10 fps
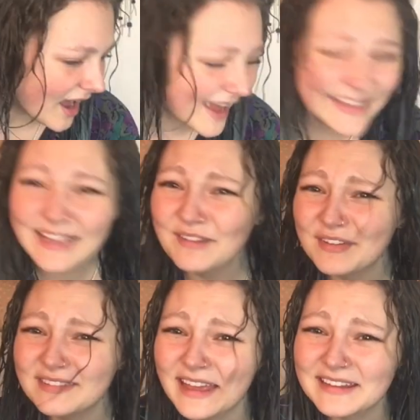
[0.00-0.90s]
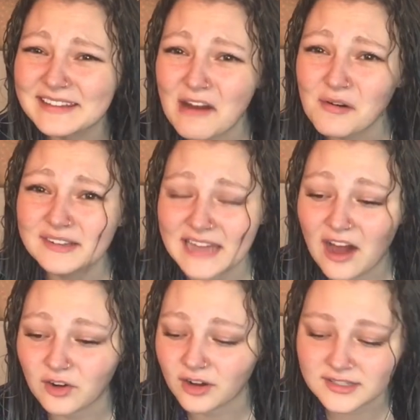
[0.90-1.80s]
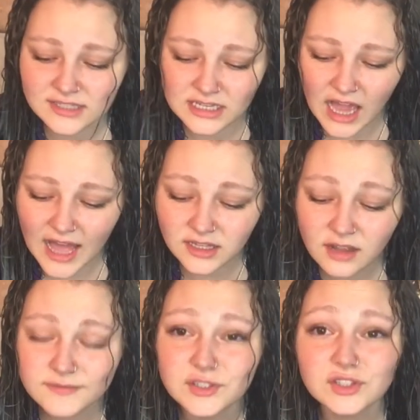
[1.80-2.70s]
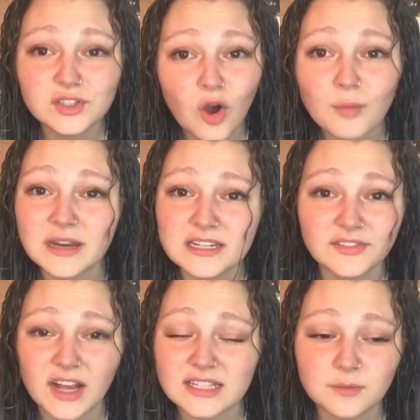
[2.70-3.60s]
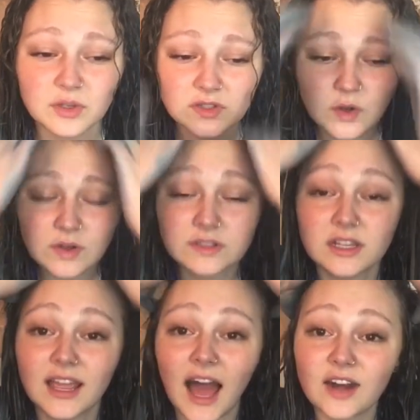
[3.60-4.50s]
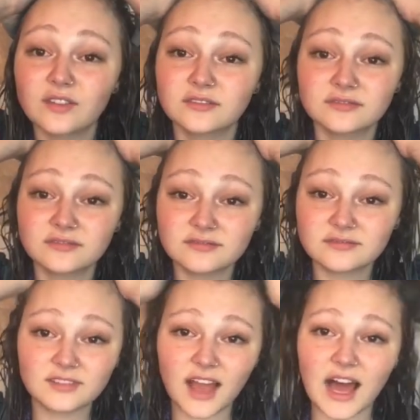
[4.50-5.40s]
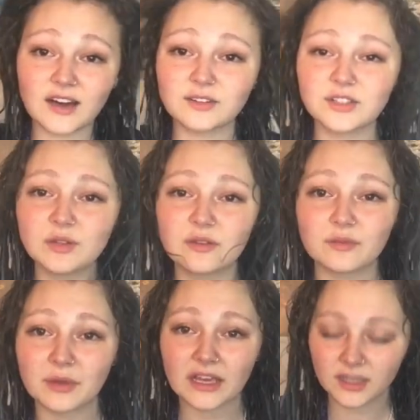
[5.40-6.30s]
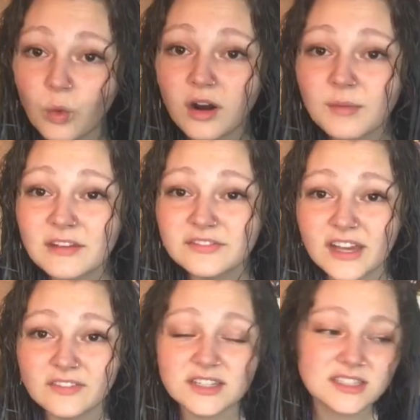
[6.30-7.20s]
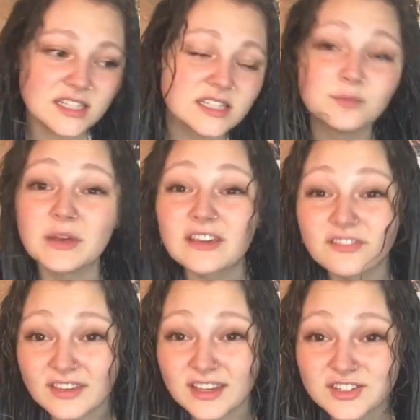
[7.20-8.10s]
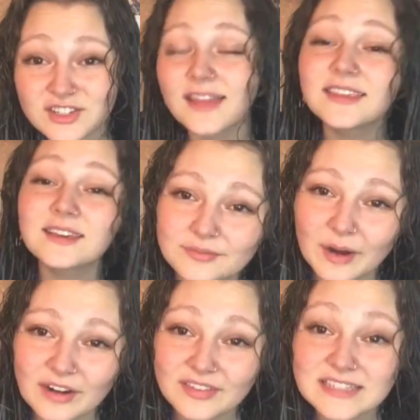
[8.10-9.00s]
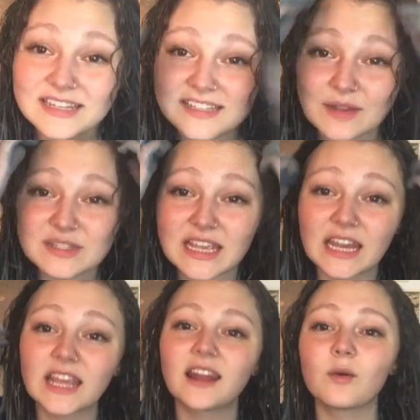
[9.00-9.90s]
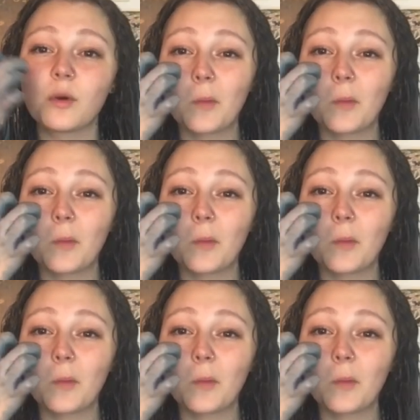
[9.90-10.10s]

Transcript: I can't even like narrow it down, honestly. I love so many different kinds of musicals. Like I don't, how do you even pick? One of my favorites is Big Fish. I think part of it is because I was in it at one